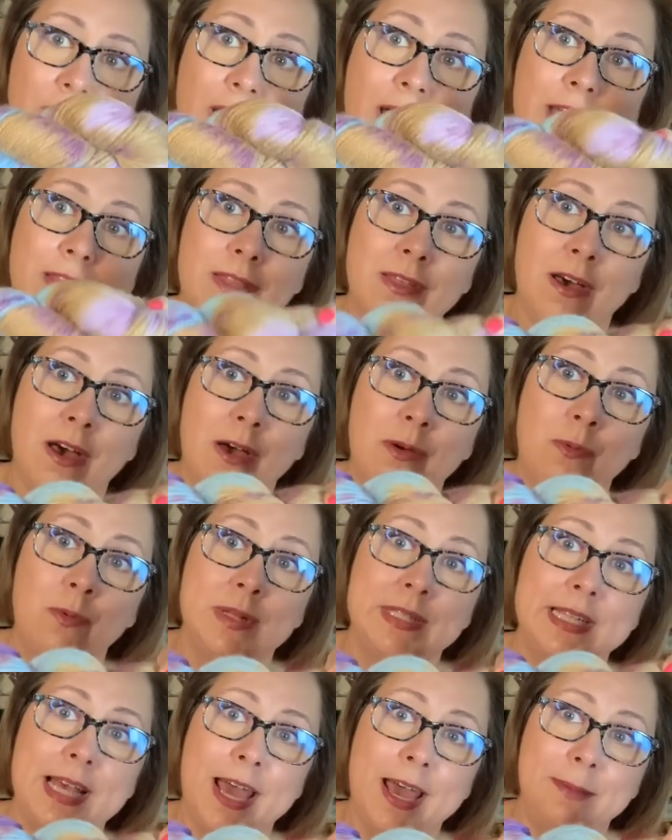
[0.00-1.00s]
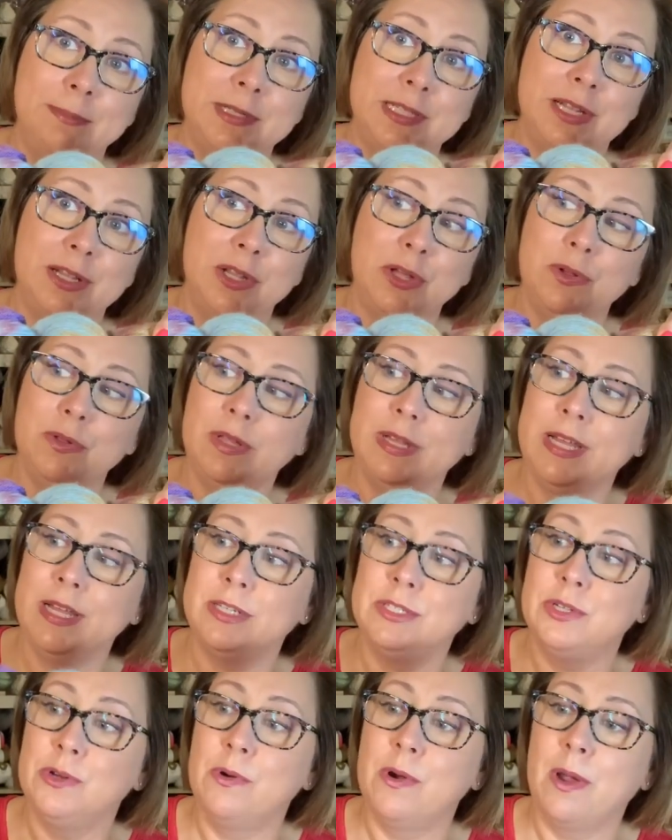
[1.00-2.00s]
I thought was absolutely
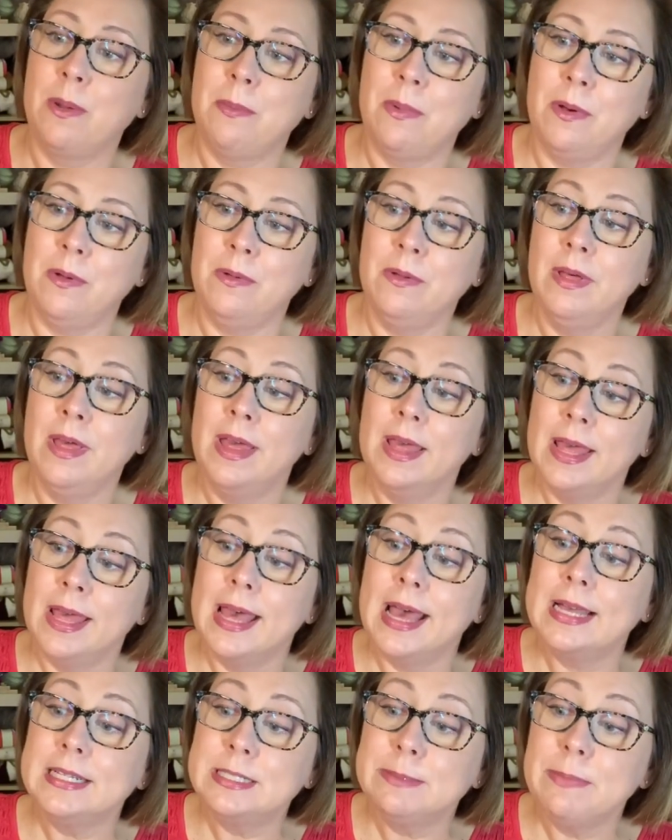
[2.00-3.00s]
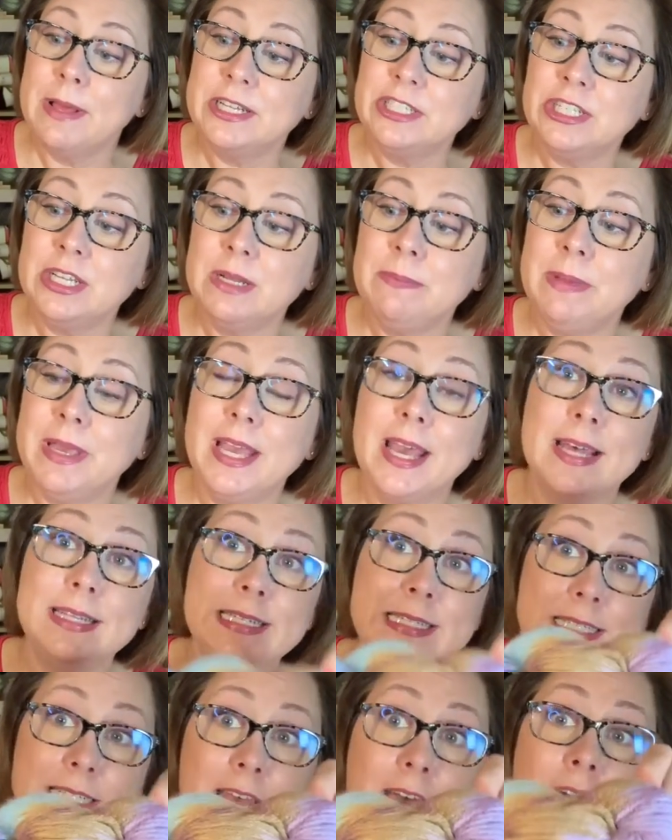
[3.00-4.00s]
adorable, especially because
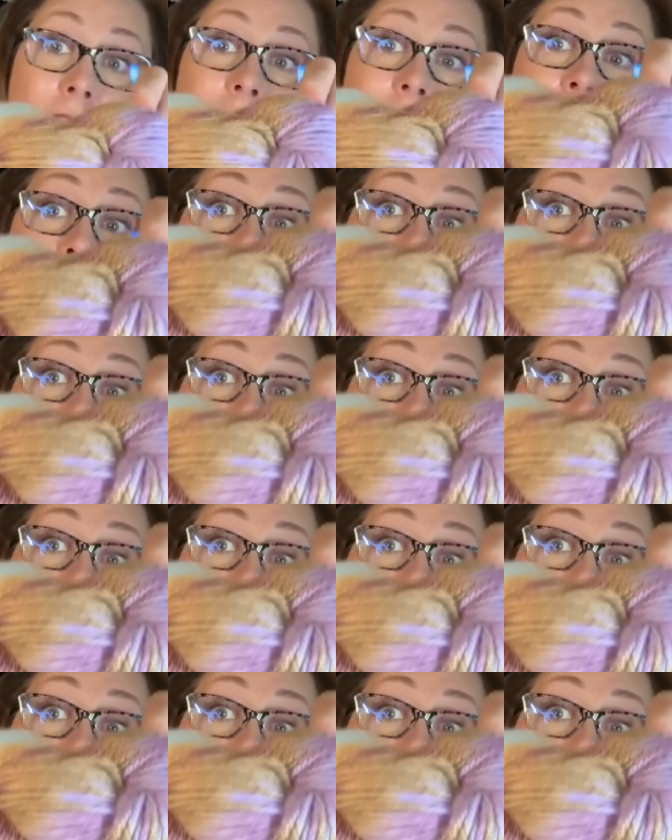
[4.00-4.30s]
it's called